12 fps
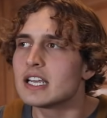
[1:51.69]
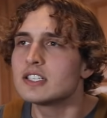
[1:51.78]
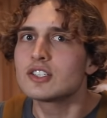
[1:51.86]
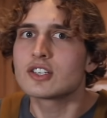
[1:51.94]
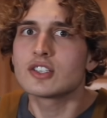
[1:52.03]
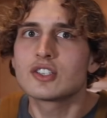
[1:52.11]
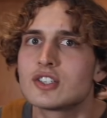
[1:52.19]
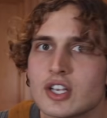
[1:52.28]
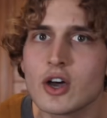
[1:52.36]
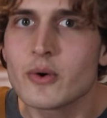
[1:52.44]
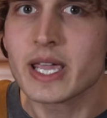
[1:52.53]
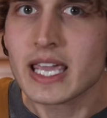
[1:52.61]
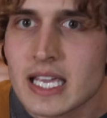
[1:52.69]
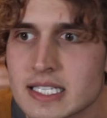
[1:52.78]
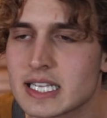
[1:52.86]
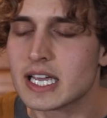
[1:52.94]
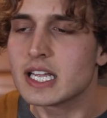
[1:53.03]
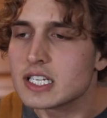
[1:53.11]
is so
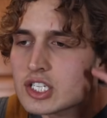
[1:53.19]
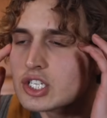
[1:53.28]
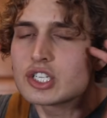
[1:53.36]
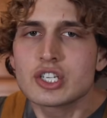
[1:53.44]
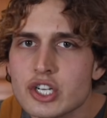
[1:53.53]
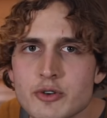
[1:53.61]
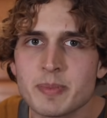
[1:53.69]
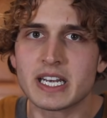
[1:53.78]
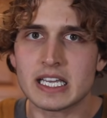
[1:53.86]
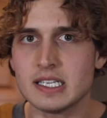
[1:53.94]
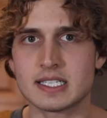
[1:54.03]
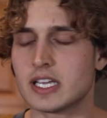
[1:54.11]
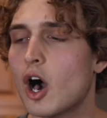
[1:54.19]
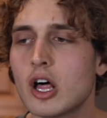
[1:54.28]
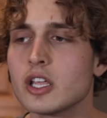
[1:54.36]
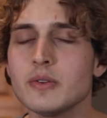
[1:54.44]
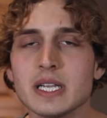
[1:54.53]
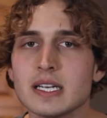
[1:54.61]
easy. It is stupid easy.
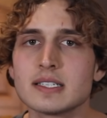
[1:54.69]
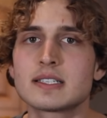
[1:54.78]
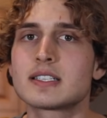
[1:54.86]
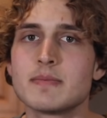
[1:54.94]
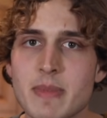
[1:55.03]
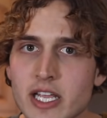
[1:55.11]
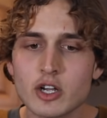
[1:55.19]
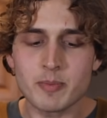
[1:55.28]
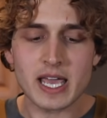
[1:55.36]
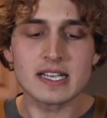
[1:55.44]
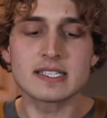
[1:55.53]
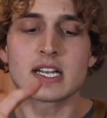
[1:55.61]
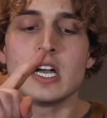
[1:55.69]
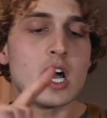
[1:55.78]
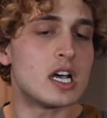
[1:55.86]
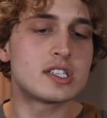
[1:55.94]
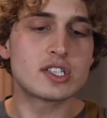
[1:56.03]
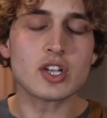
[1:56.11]
All you need is tomato paste,
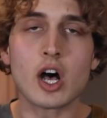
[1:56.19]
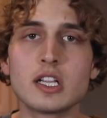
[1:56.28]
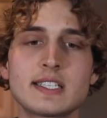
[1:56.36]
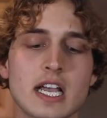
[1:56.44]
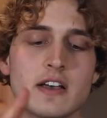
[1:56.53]
a salt,